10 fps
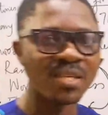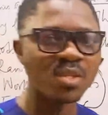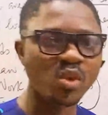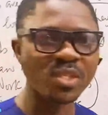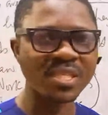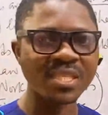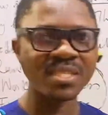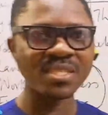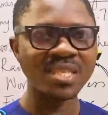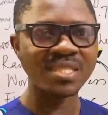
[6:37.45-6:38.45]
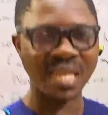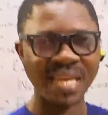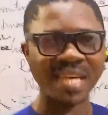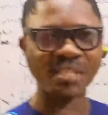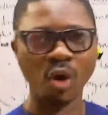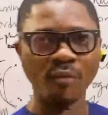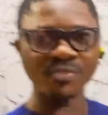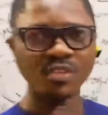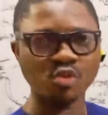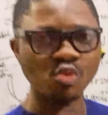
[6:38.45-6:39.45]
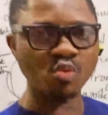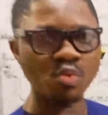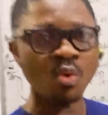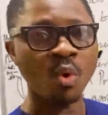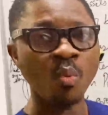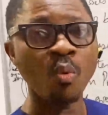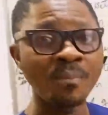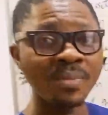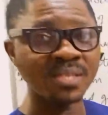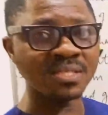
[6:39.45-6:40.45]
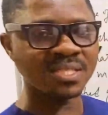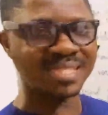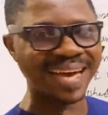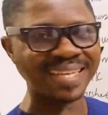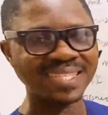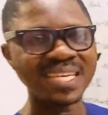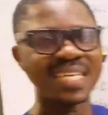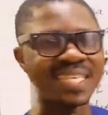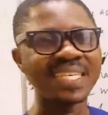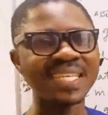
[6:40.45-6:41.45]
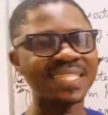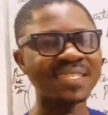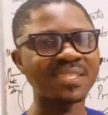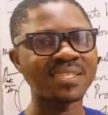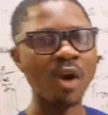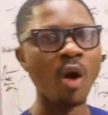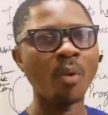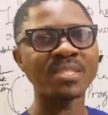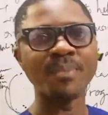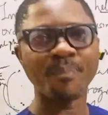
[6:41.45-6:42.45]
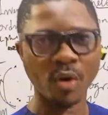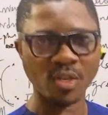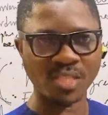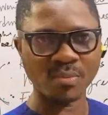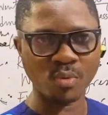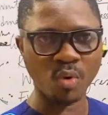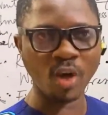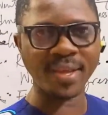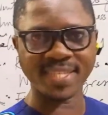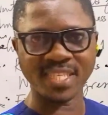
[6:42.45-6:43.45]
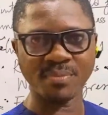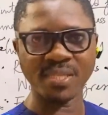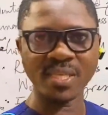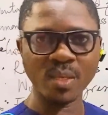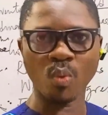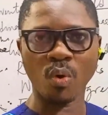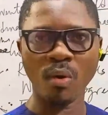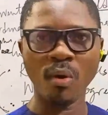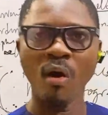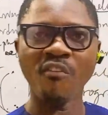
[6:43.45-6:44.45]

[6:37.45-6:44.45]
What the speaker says: using the less of the two will mean that it is almost impossible, other things being equal,